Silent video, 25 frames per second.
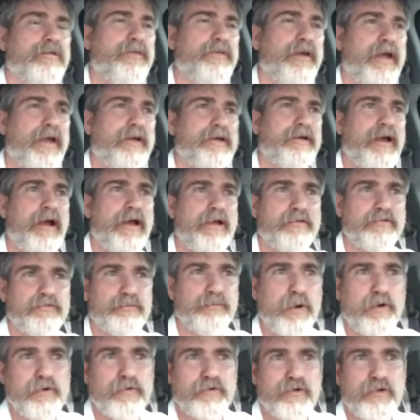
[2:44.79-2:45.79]
that I
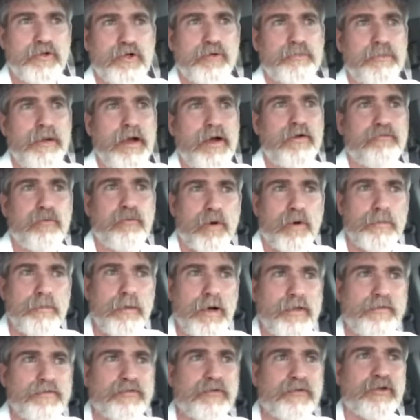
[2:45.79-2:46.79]
spoke to you about four
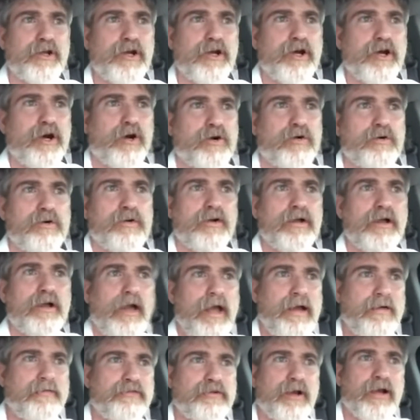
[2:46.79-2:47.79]
months ago,
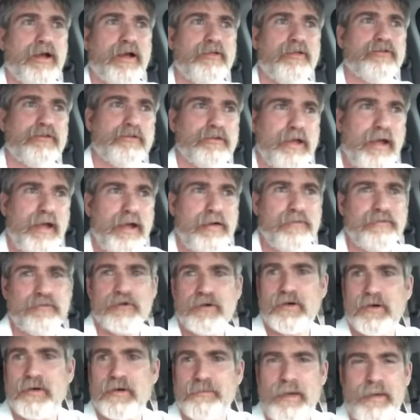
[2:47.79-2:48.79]
after I,
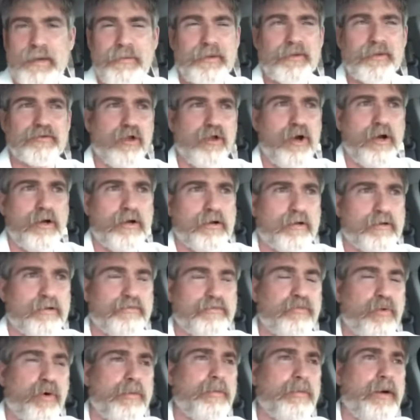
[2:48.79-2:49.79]
after maybe it was longer
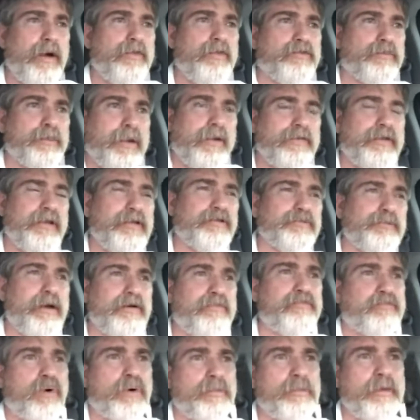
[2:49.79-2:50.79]
than four months, but I think it was
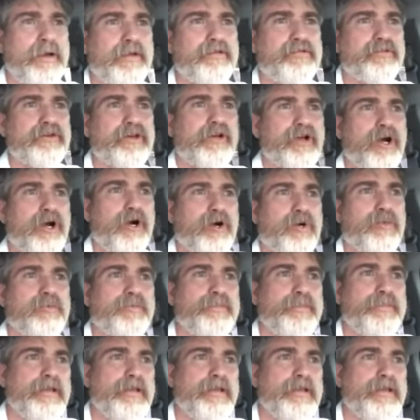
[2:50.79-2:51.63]
about four months ago,